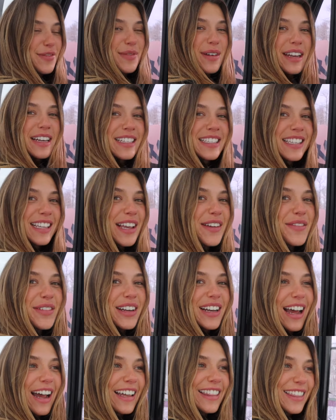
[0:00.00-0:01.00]
We've been asleep
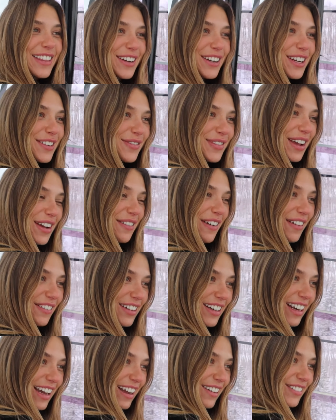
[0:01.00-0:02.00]
at 9:30 p.m.
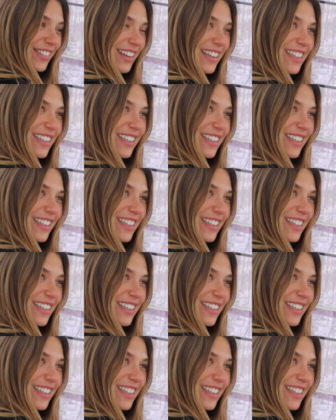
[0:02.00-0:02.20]
every night.